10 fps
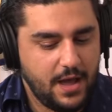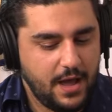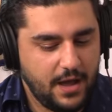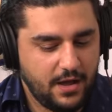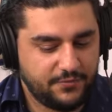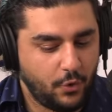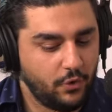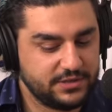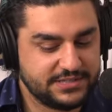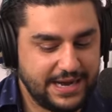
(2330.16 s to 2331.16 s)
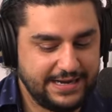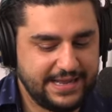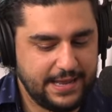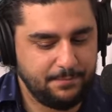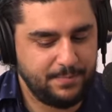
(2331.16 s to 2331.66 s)
Uh, of course, I'd
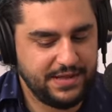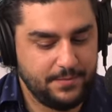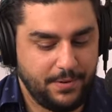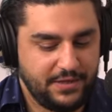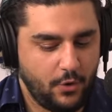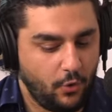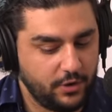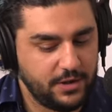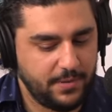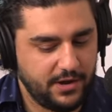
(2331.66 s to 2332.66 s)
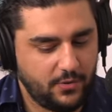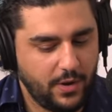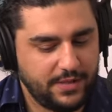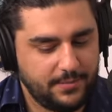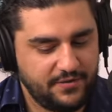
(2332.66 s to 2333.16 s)
get bit by the horny bug
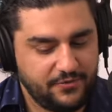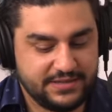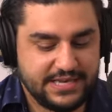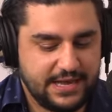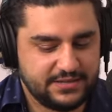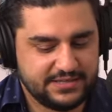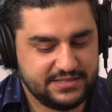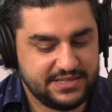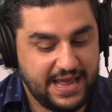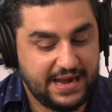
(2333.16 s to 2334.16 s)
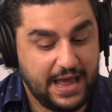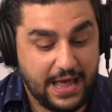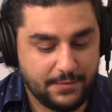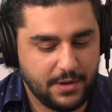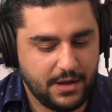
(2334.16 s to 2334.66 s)
while at my friend's house because they had a
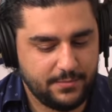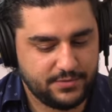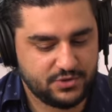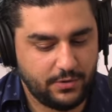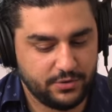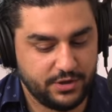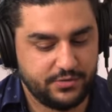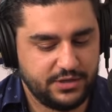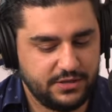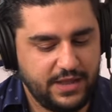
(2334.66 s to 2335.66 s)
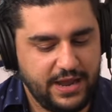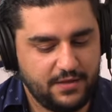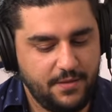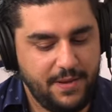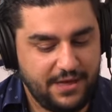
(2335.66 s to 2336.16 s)
hot mom, so I would literally lay
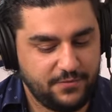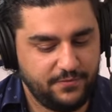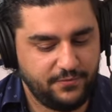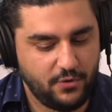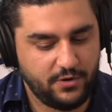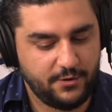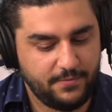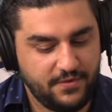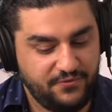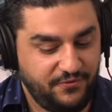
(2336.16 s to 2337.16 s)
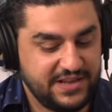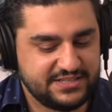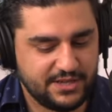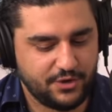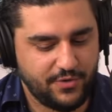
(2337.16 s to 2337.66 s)
on the bathroom floor,
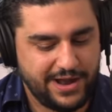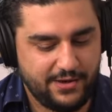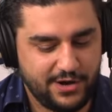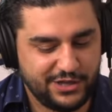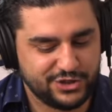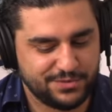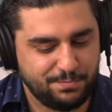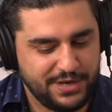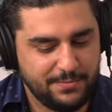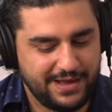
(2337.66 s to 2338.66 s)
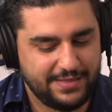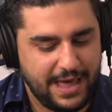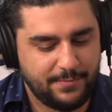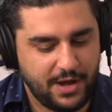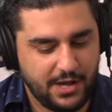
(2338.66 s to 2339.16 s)
face to the ground, and just beat my
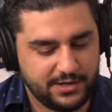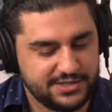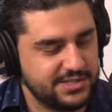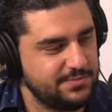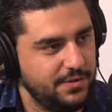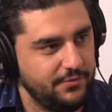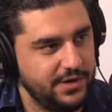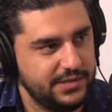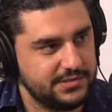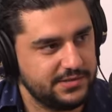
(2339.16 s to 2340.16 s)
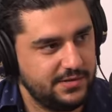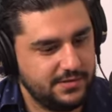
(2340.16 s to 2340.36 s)
lap hog to smithereens.